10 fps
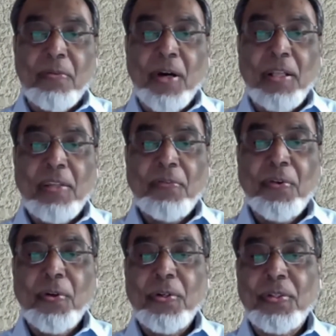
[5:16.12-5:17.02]
While he
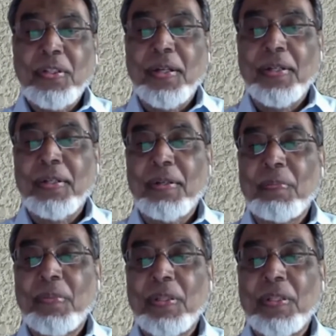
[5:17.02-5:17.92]
focused
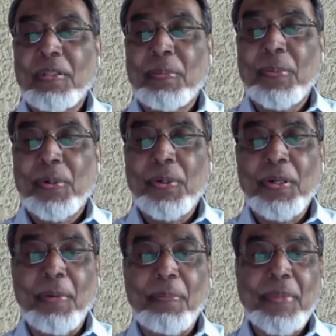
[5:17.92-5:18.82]
on building the
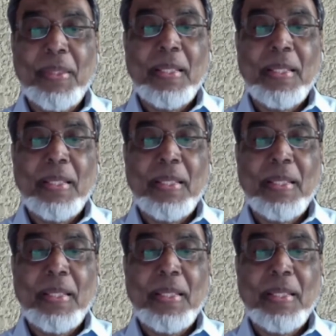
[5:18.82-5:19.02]
program,